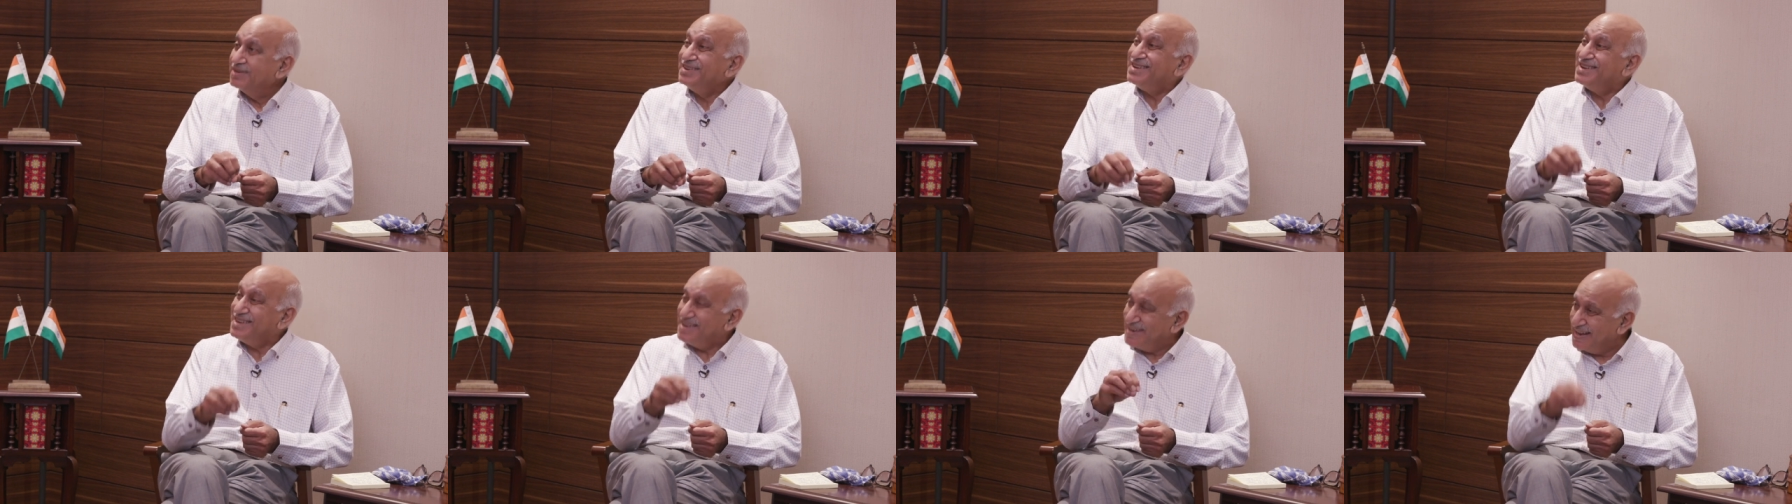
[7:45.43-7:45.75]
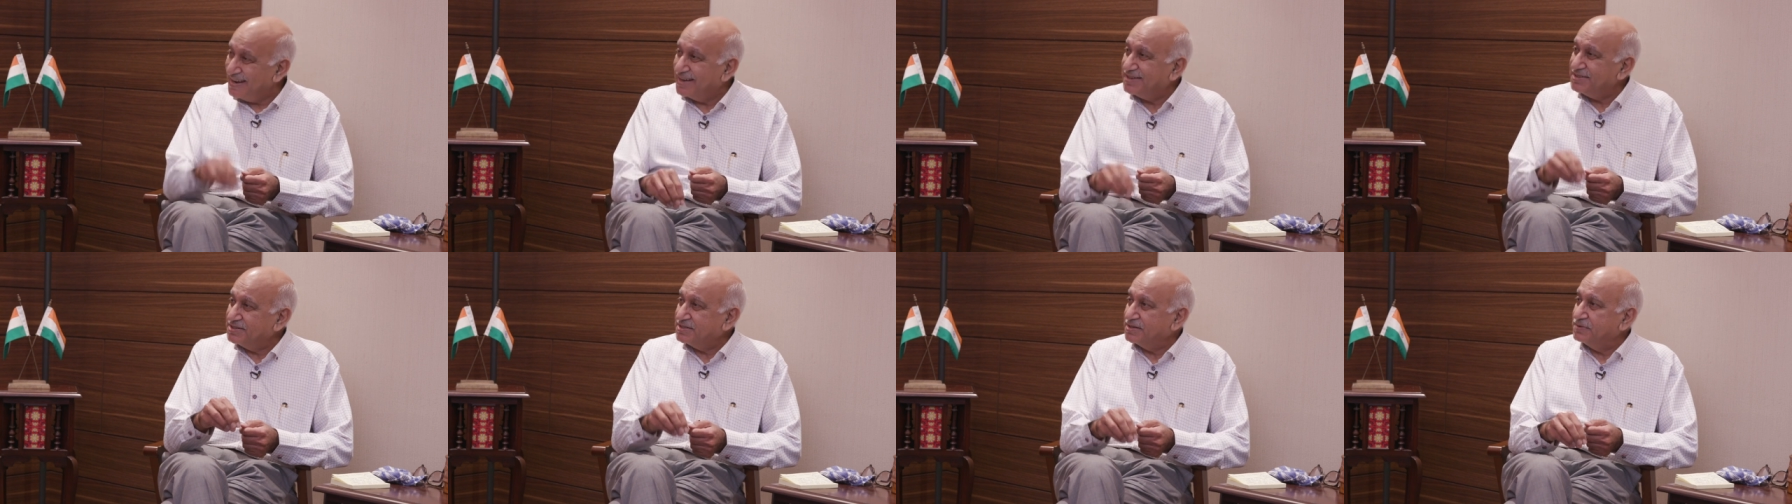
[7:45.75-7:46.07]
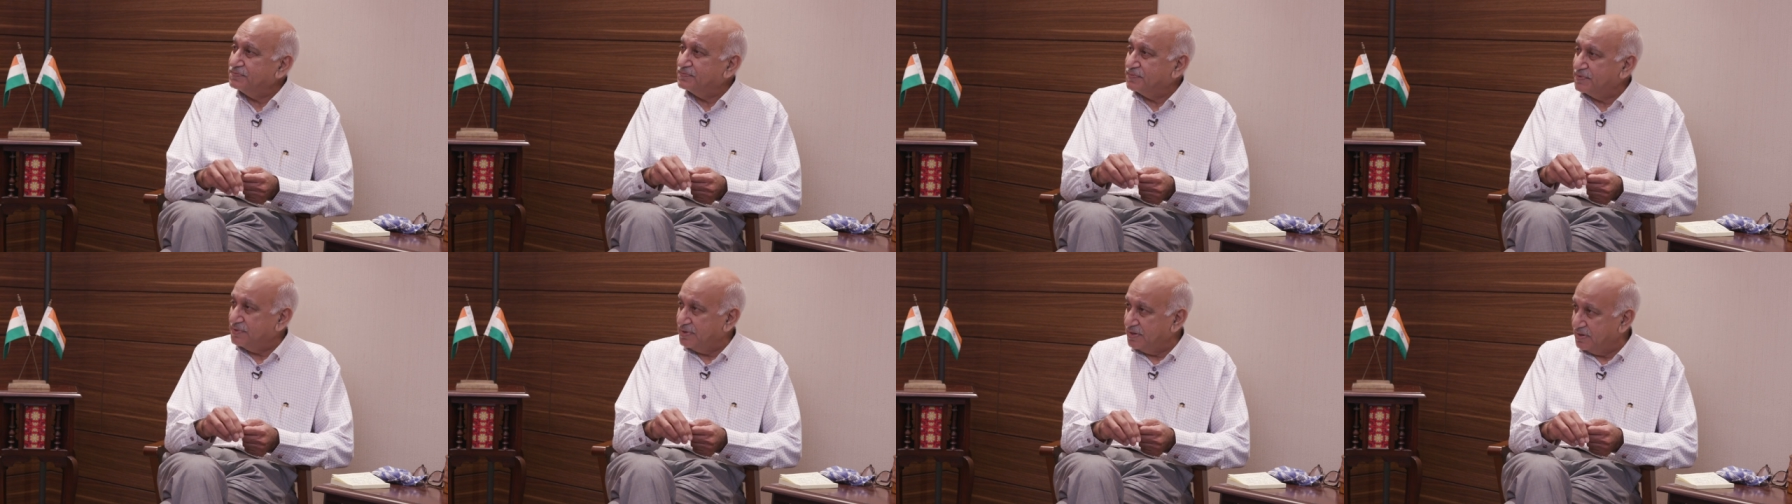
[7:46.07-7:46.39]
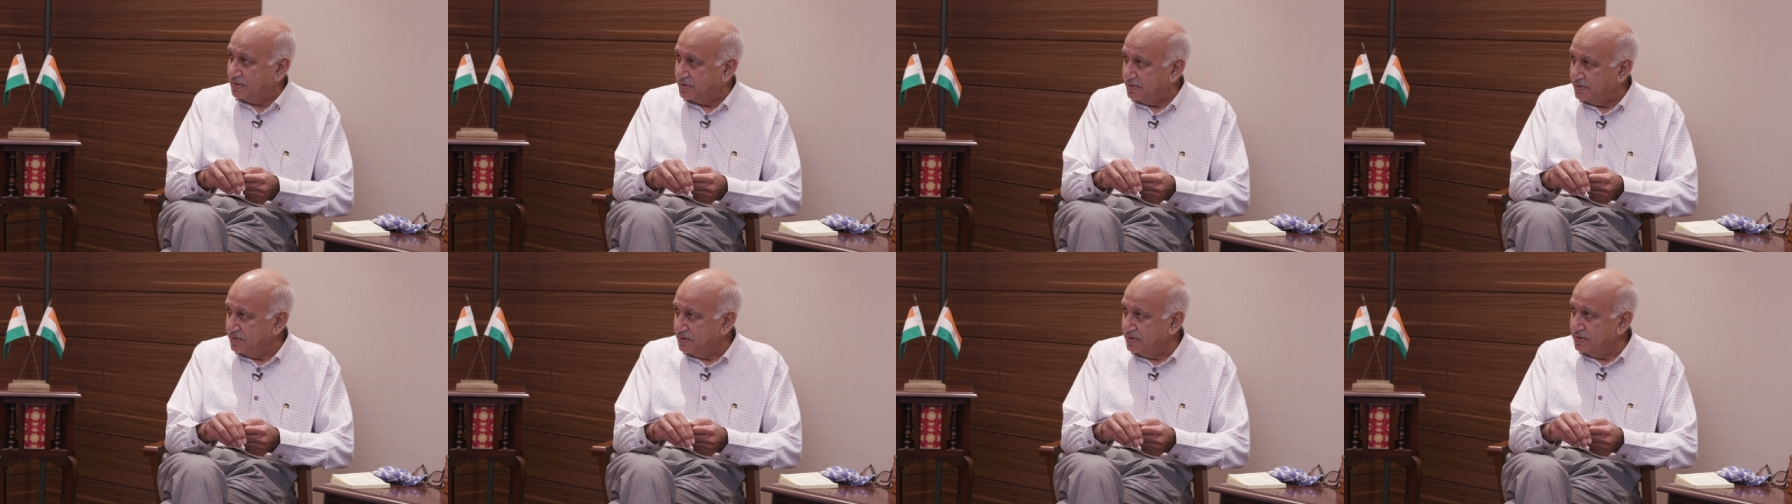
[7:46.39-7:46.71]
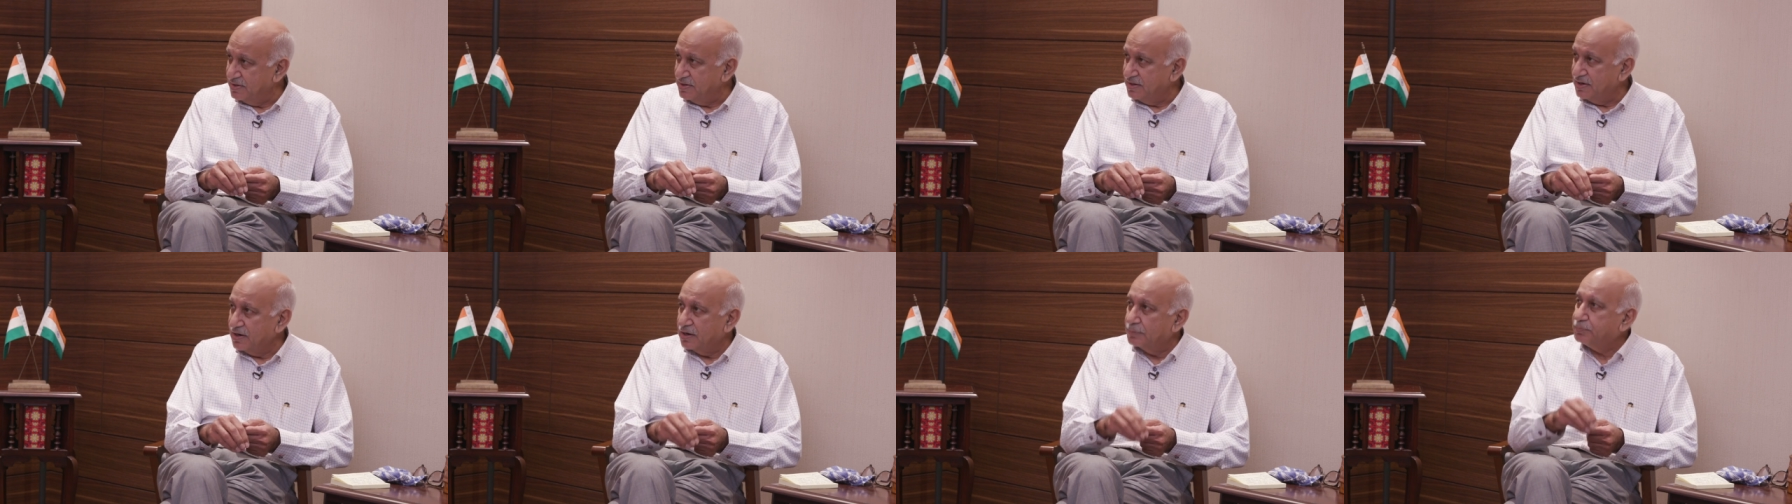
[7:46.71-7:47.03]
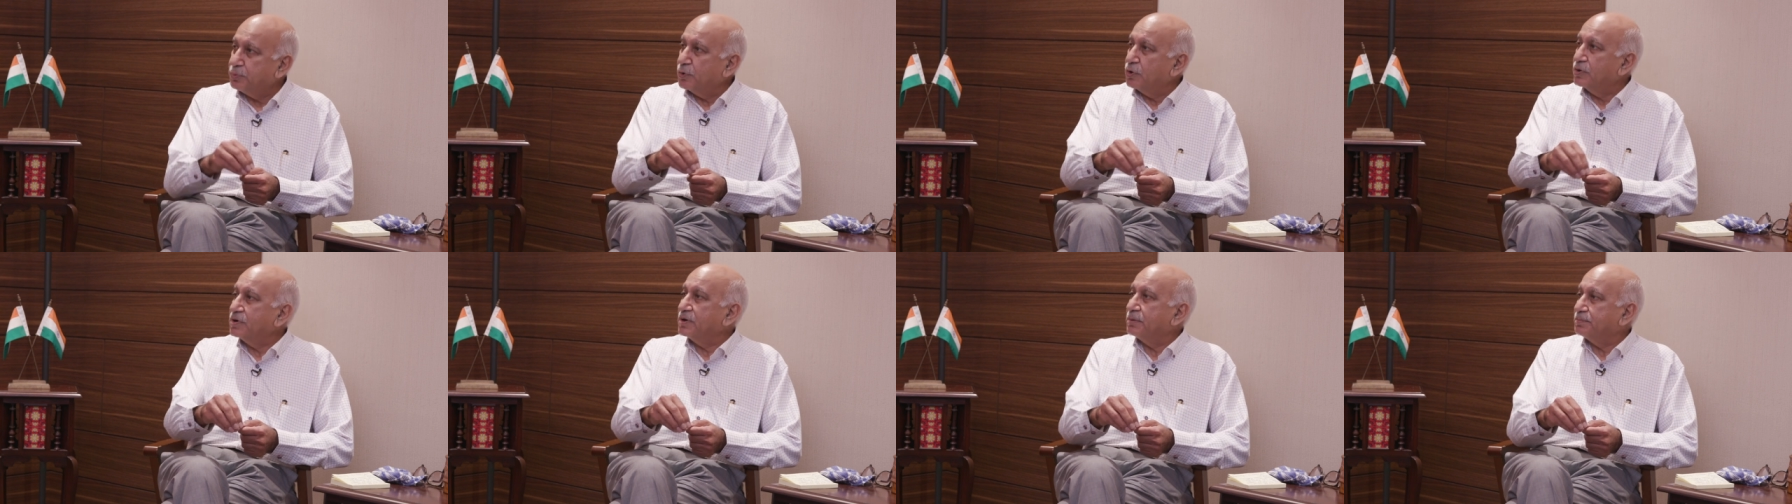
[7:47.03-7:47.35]
negatively
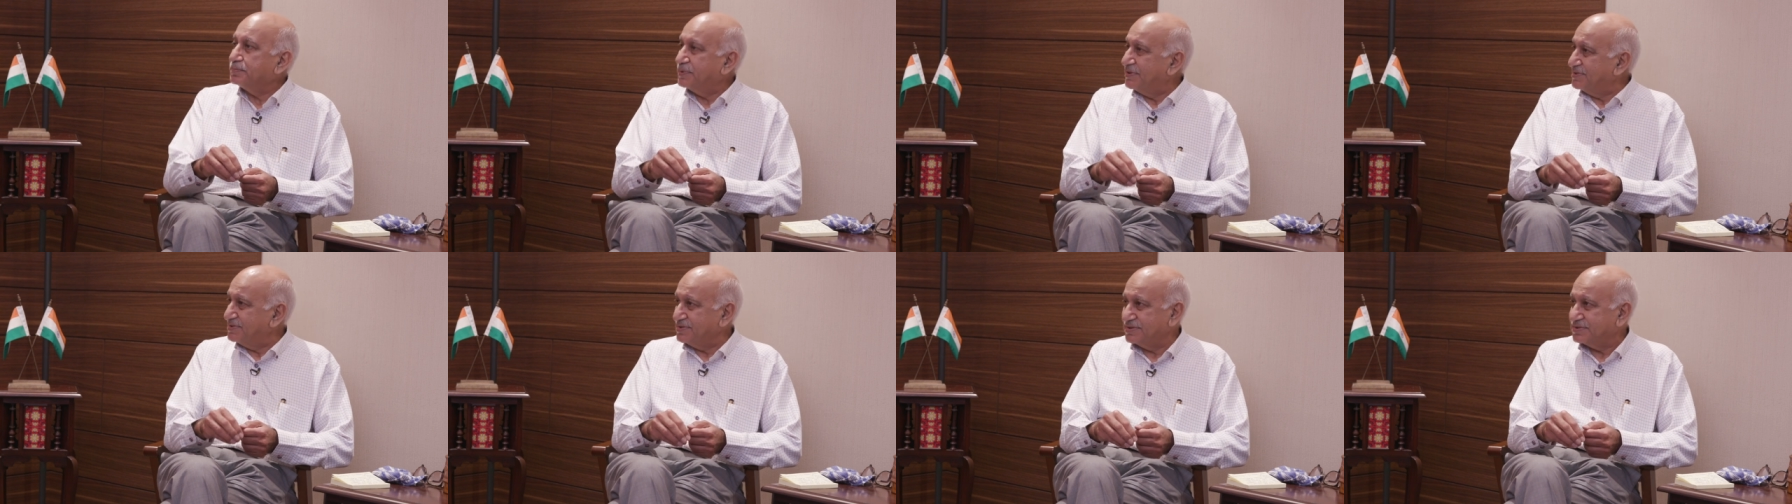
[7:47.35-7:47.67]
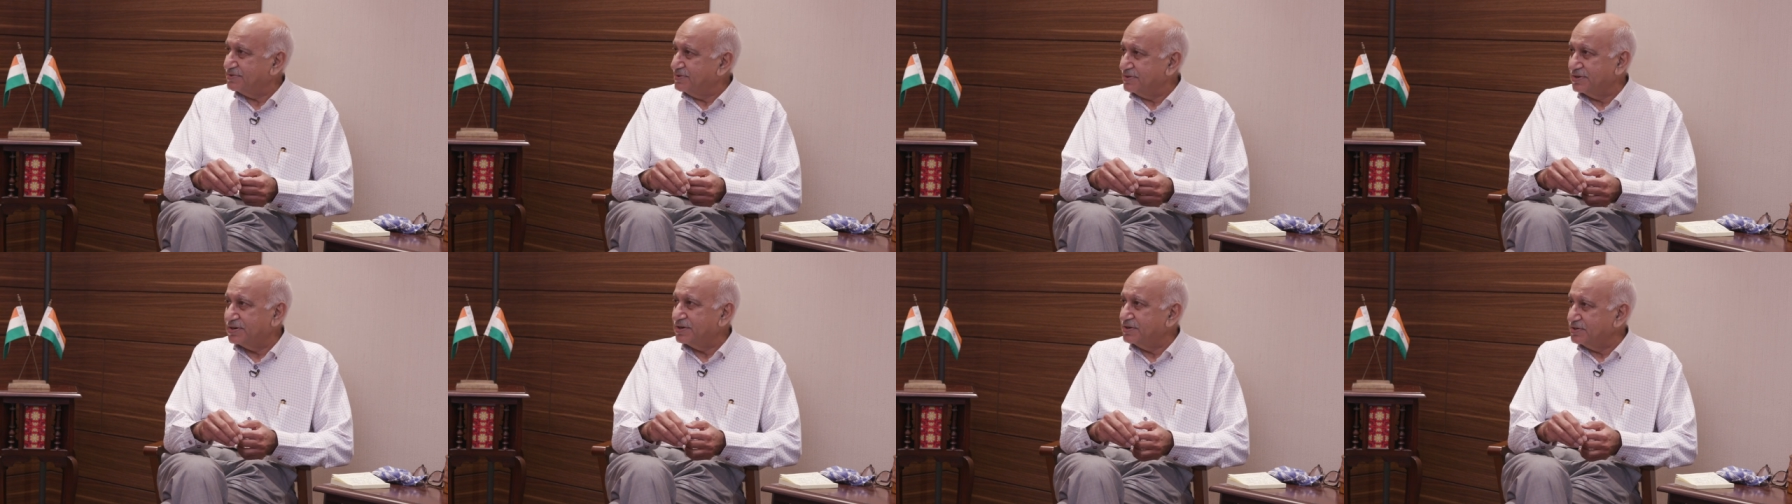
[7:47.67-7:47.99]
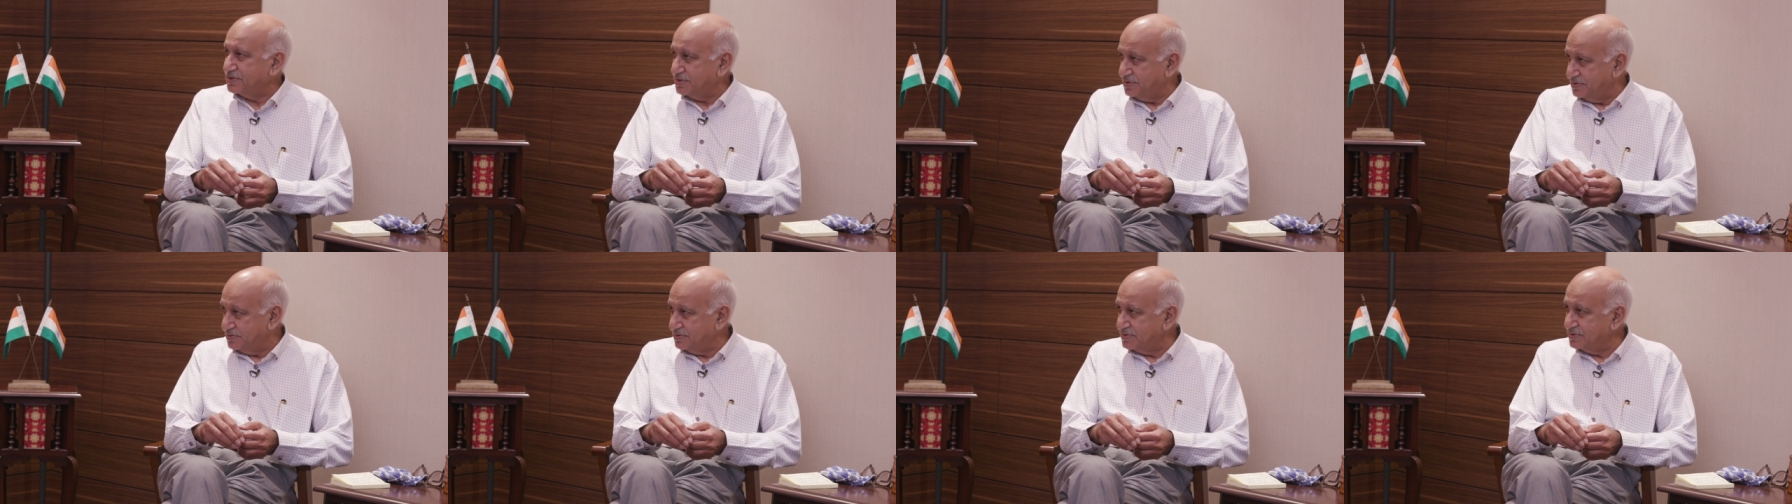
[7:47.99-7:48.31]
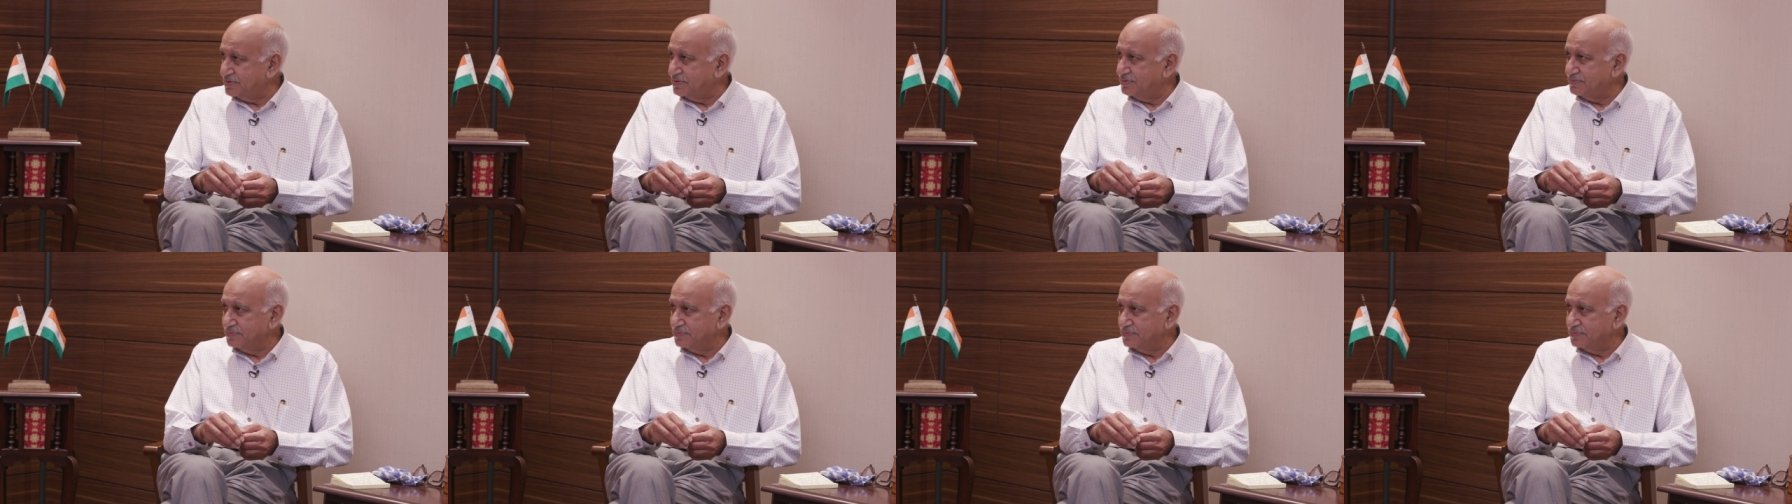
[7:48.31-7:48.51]
upon our present relations.